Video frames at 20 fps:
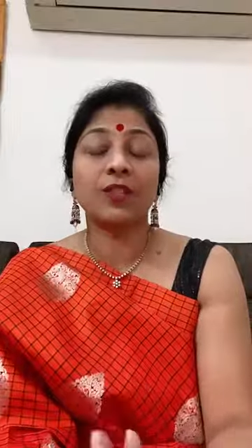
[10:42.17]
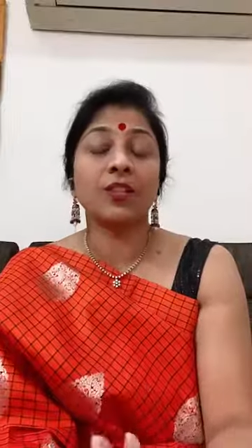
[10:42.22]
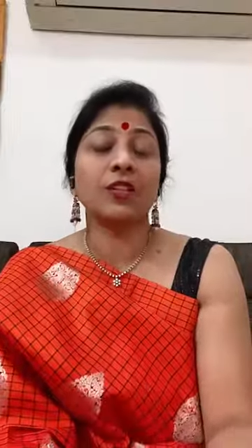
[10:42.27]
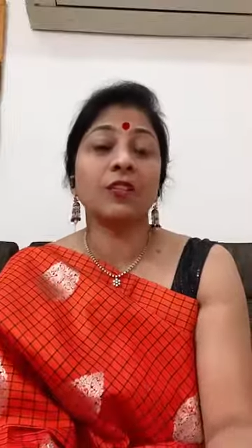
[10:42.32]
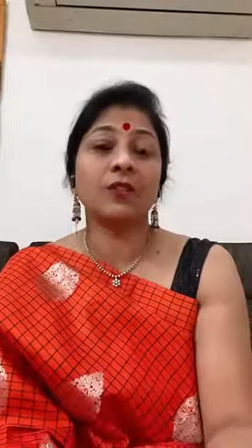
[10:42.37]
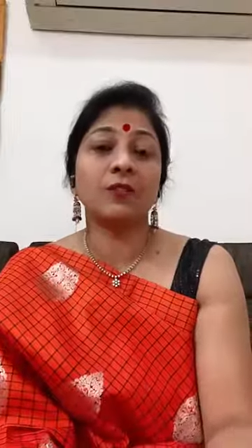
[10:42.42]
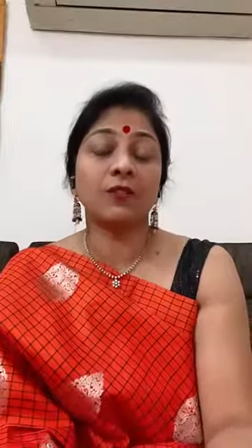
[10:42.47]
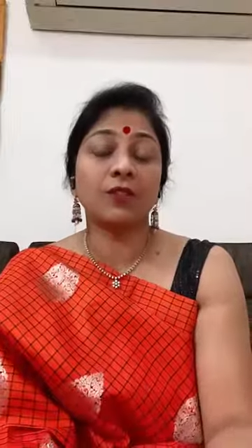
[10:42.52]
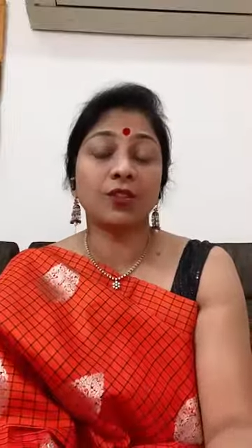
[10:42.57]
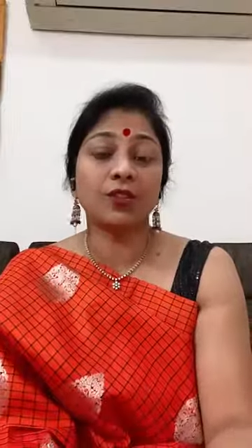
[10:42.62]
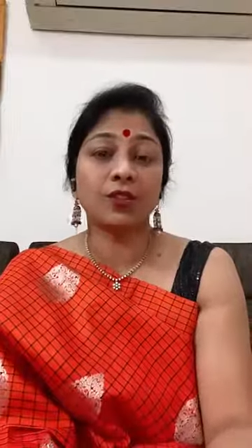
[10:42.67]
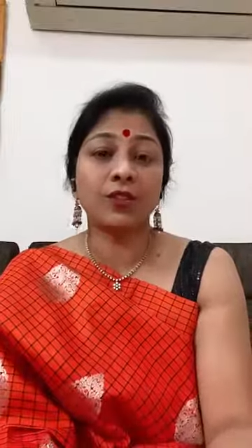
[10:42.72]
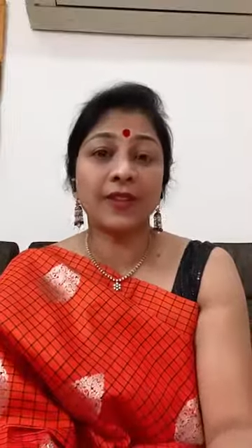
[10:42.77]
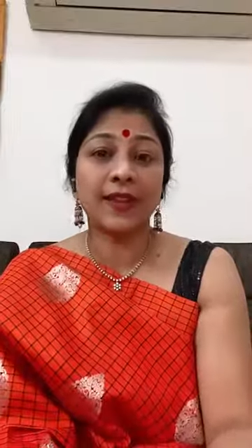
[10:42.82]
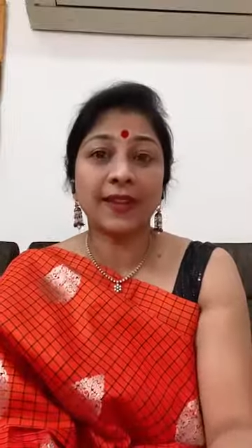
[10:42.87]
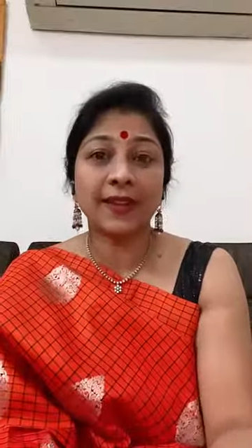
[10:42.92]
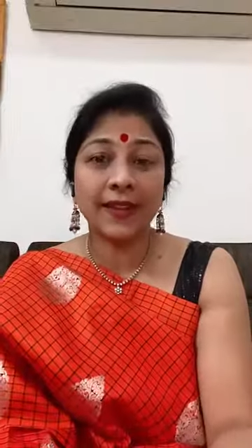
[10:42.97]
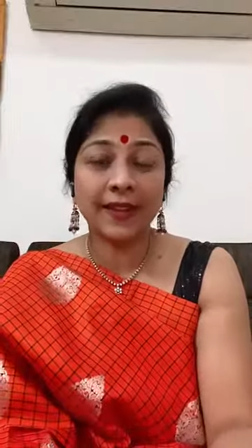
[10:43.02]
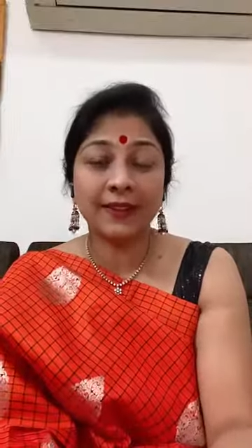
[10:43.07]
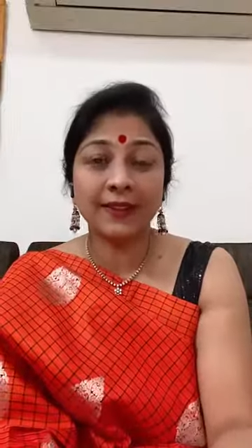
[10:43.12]
which is
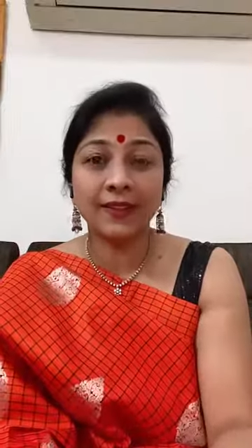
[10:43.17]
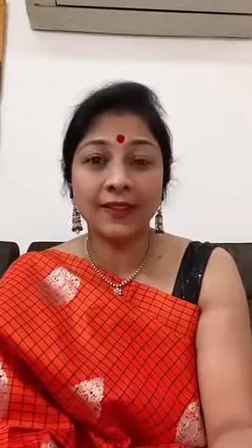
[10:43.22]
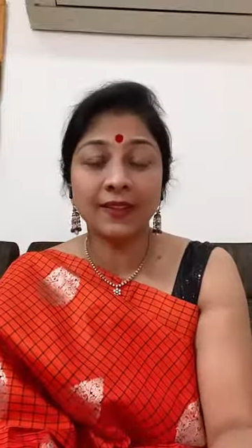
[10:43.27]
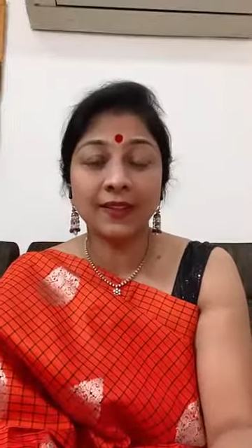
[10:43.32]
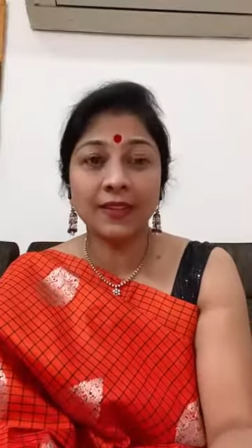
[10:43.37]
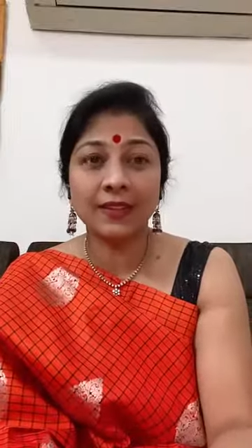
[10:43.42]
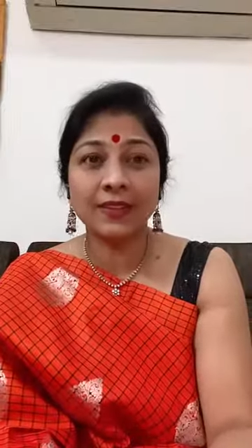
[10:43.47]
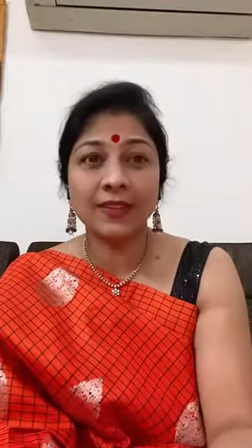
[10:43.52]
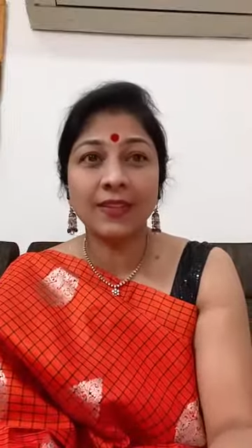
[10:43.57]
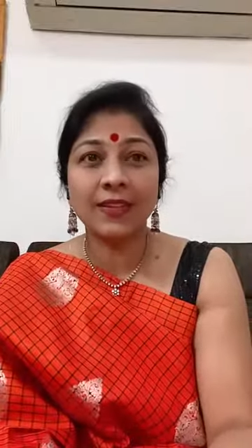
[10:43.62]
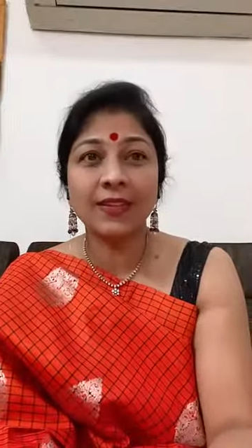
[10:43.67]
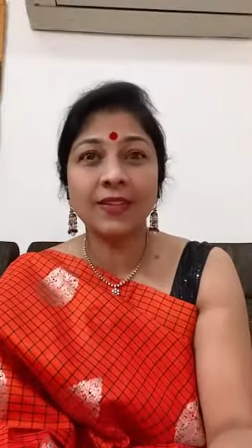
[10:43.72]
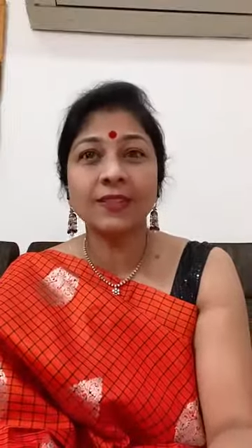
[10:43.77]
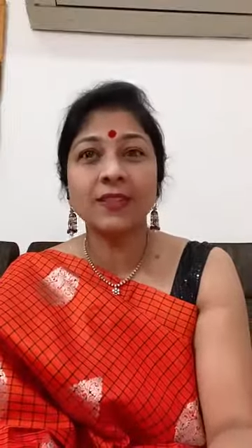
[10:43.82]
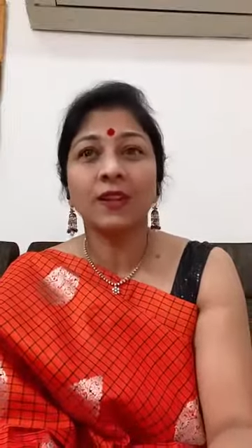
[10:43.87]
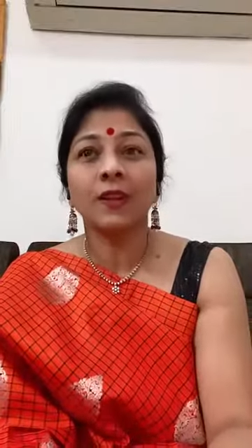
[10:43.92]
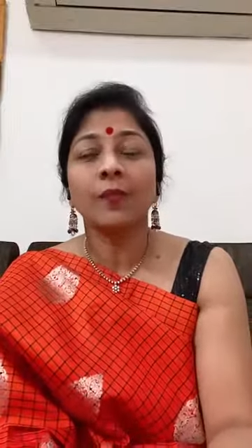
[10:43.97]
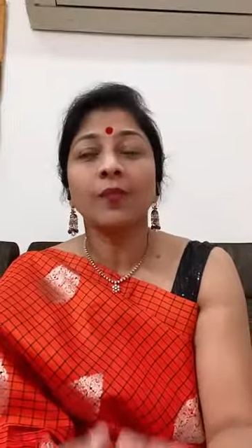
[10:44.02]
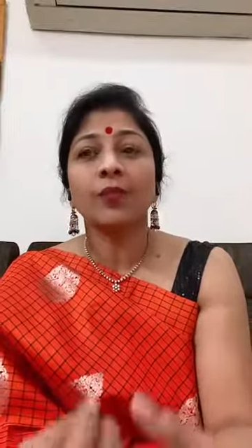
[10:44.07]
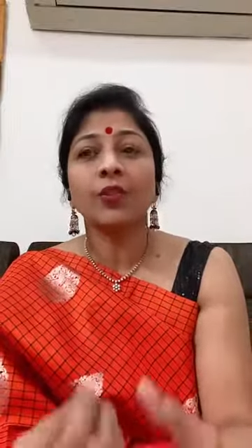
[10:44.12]
neglected these days.